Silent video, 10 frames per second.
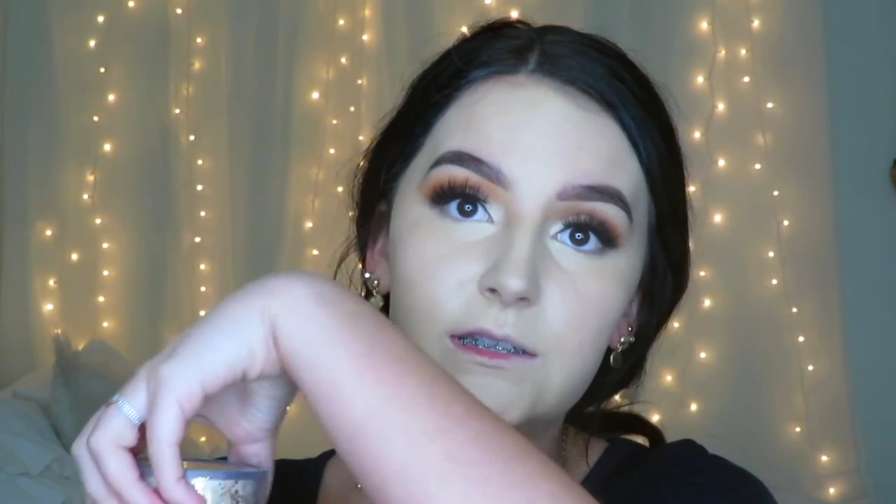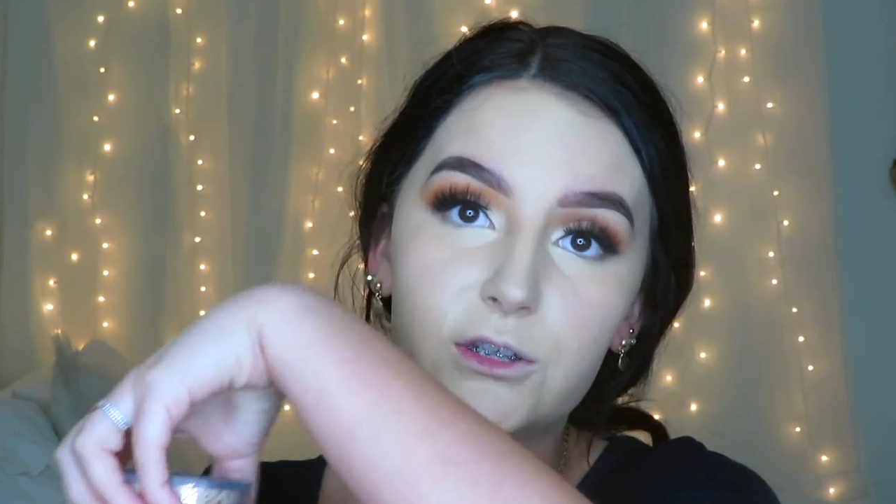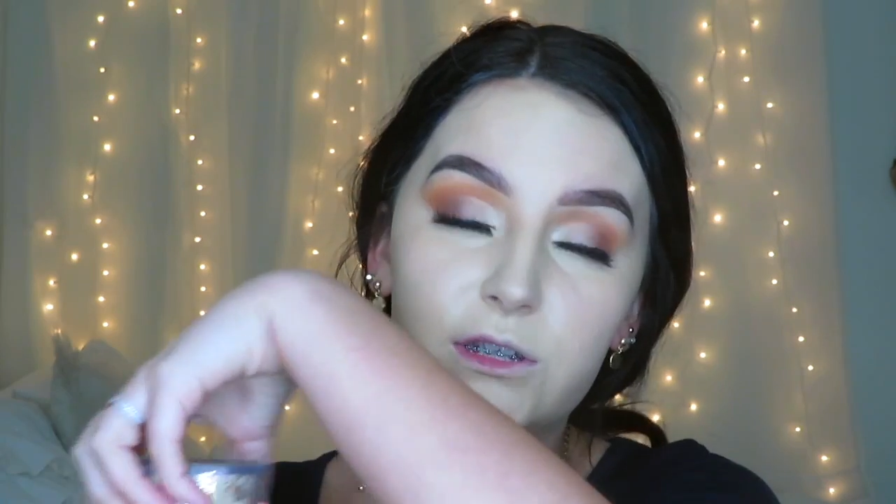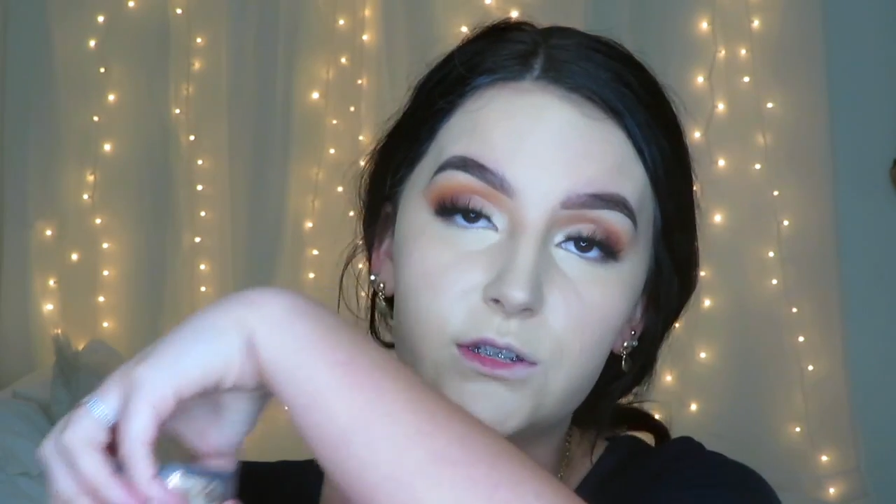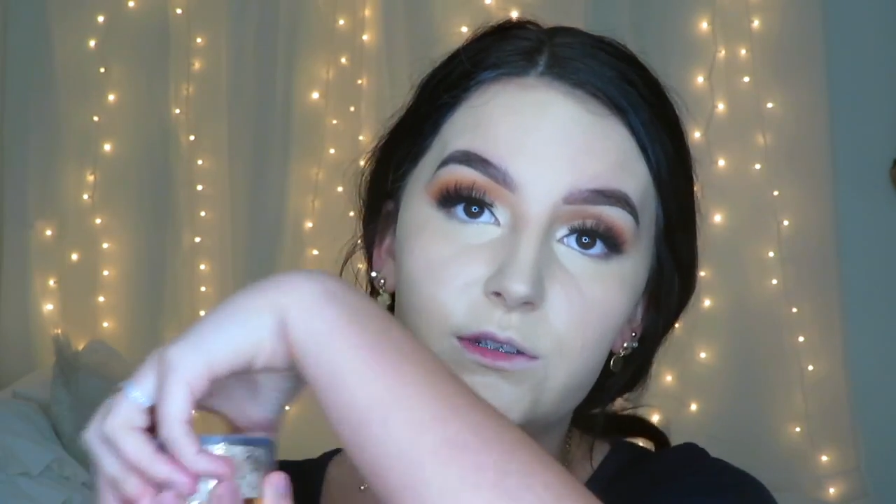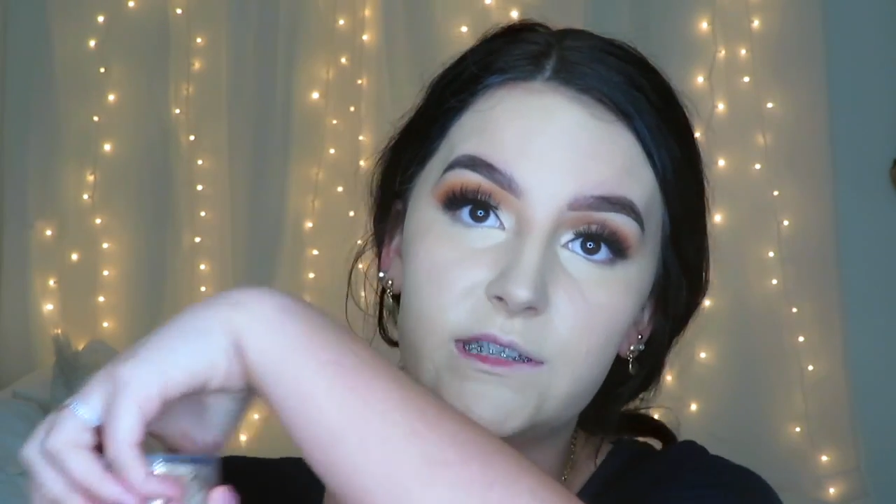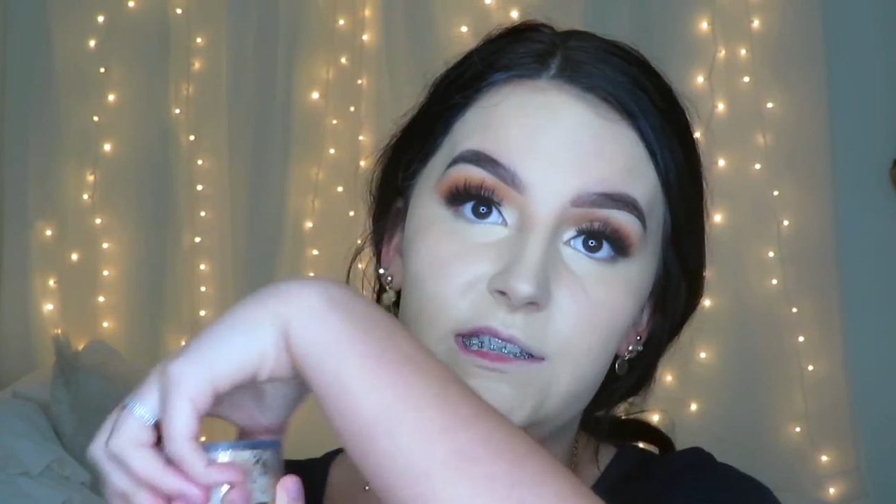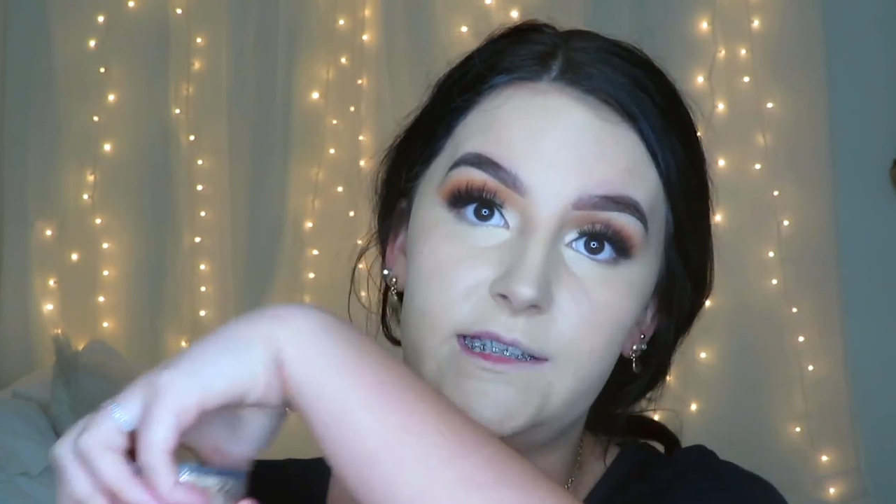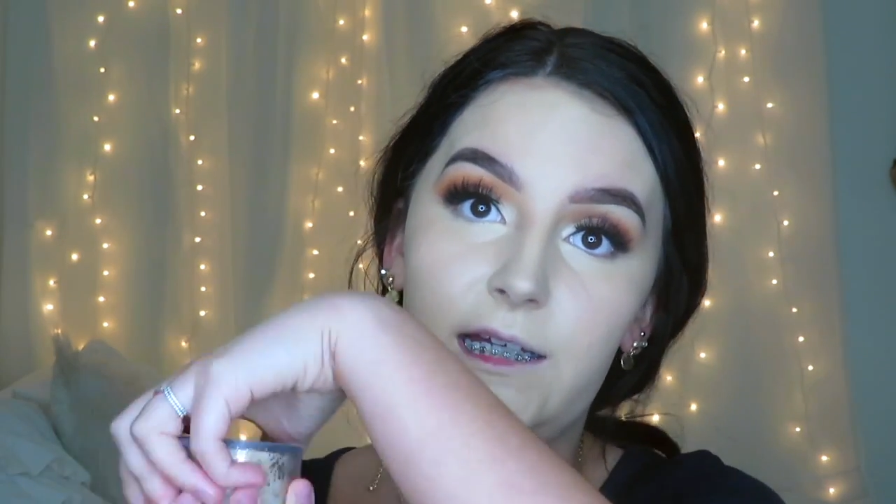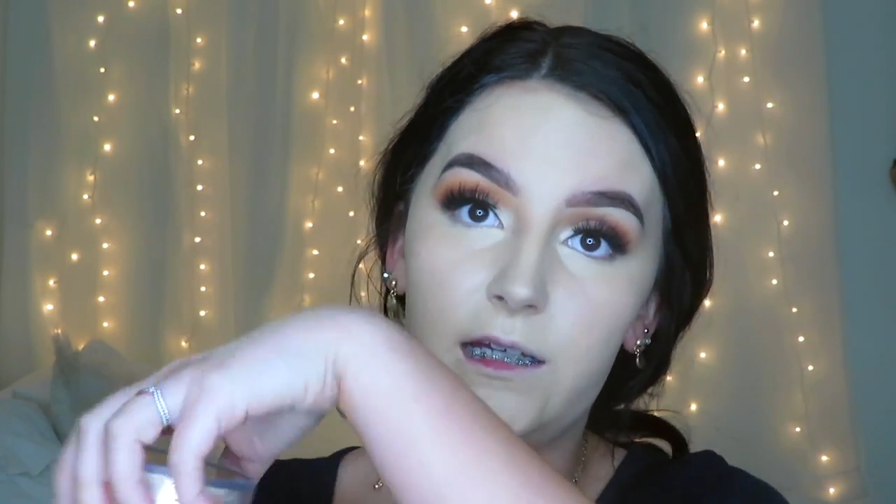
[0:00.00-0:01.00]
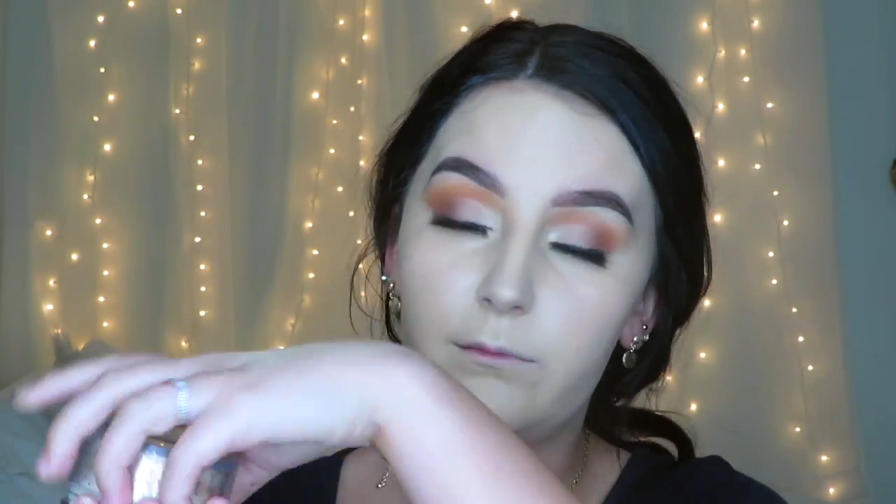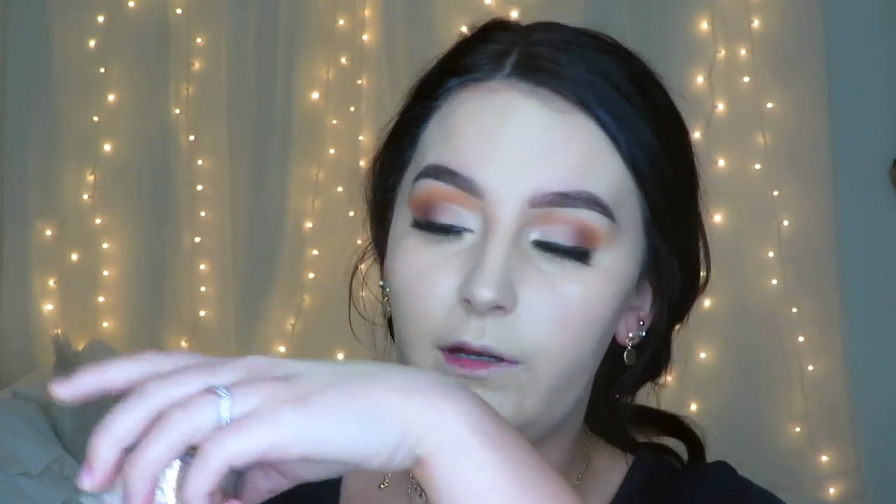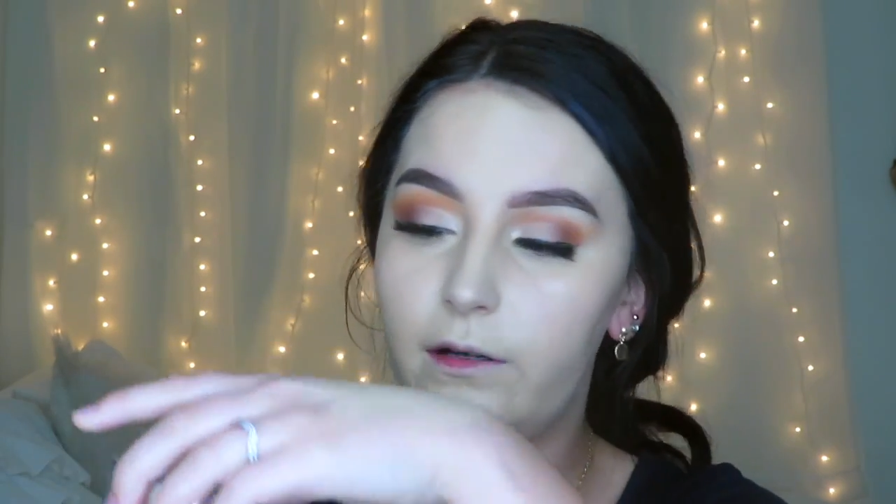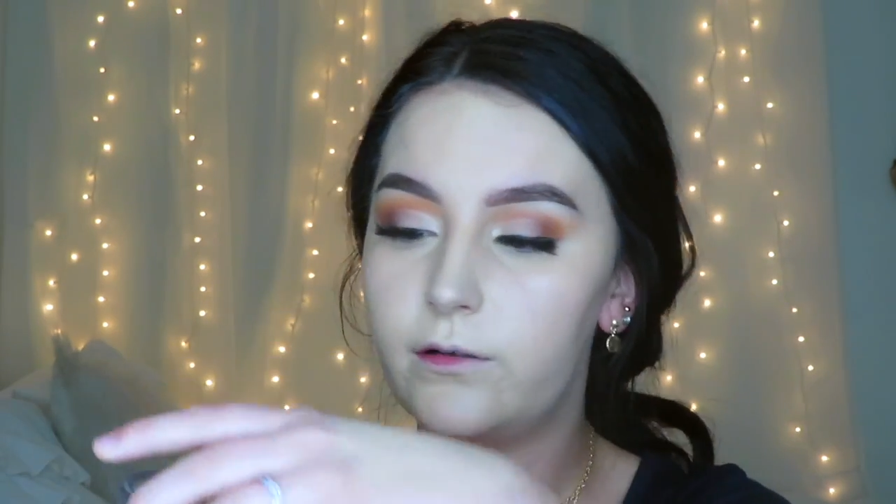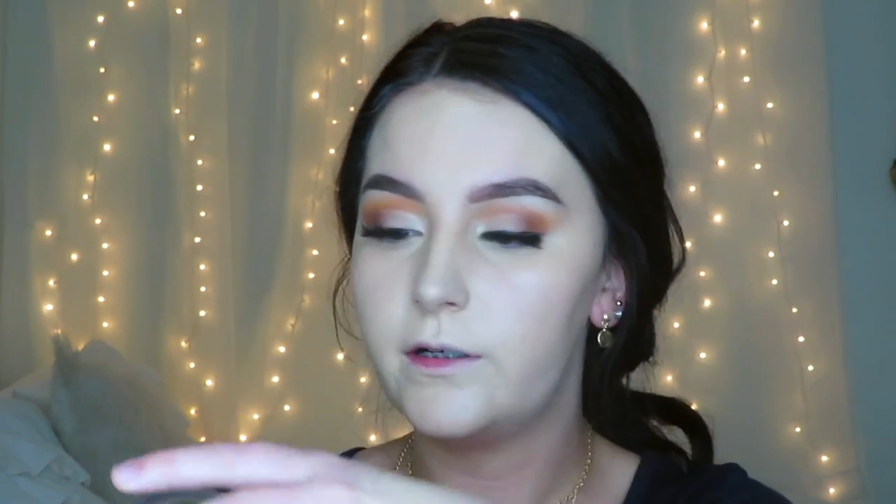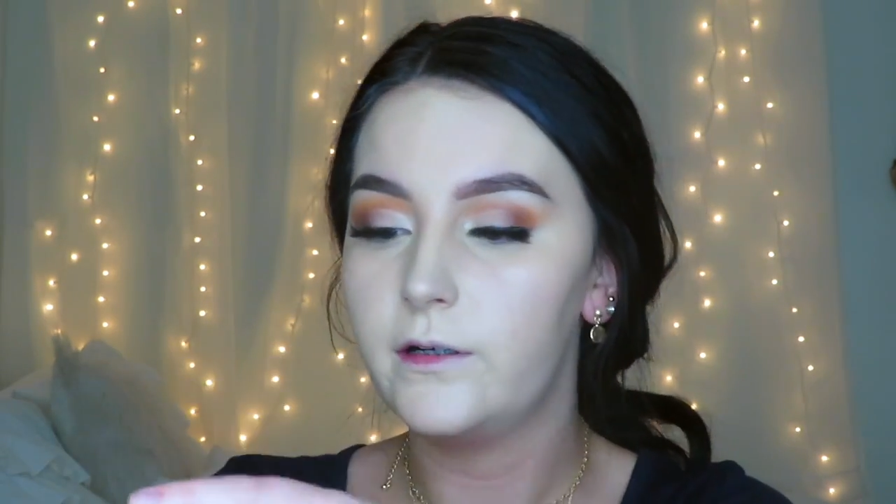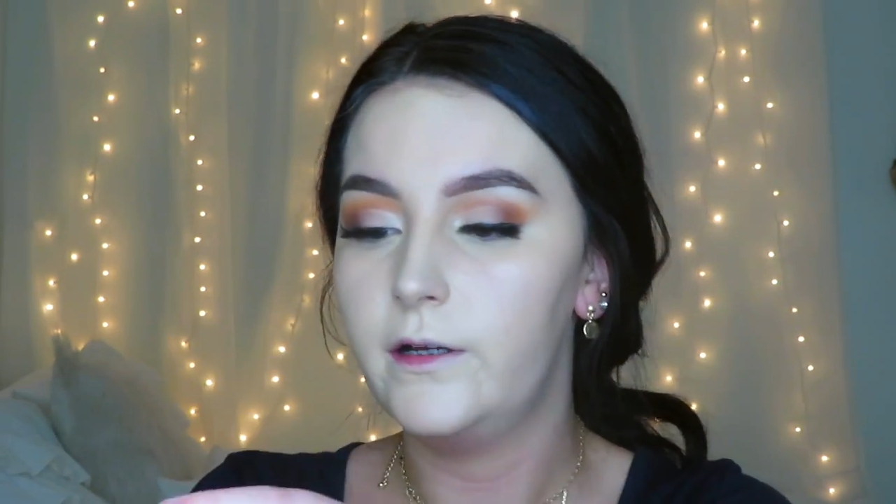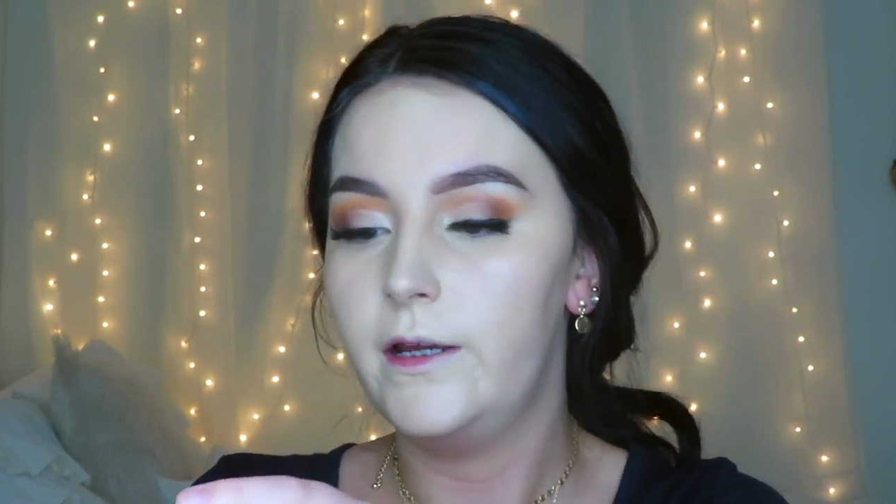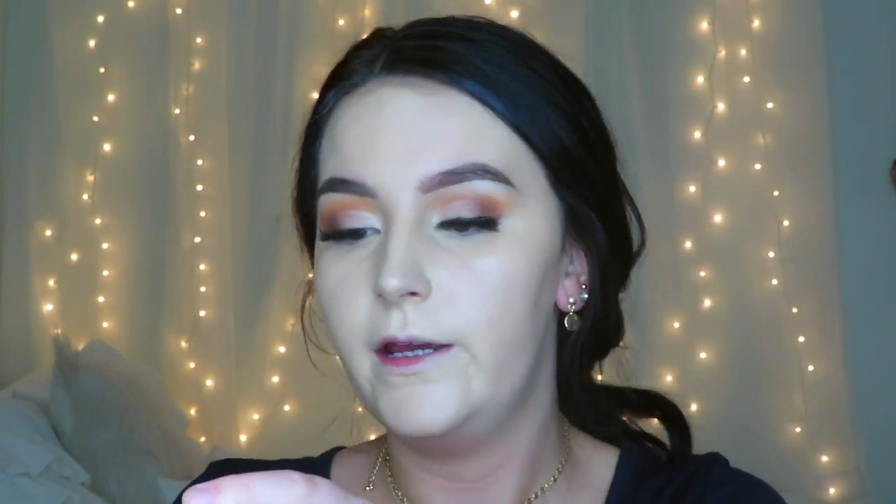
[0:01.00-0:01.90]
translucent setting powder.